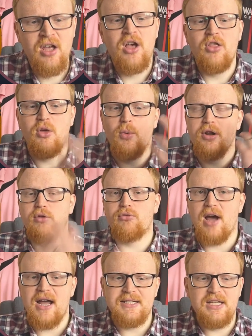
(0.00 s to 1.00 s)
The one on the
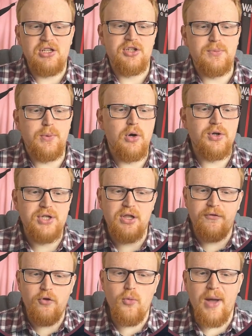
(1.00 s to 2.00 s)
right is on support. So the
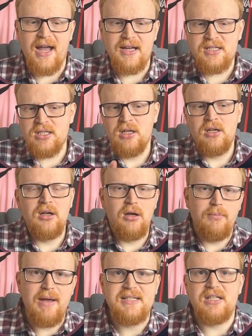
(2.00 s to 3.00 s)
fullbacks
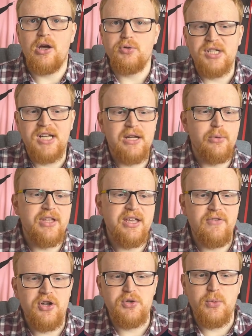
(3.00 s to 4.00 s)
basically alternate with the
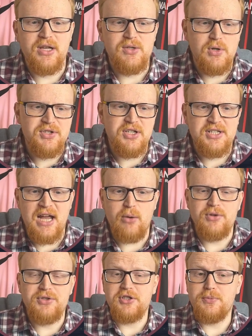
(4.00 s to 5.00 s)
inverted wingers. One's on attack,
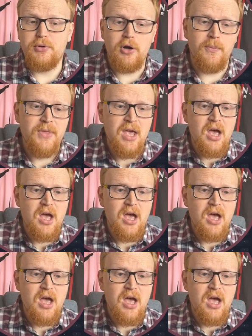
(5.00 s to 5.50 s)
one's on support.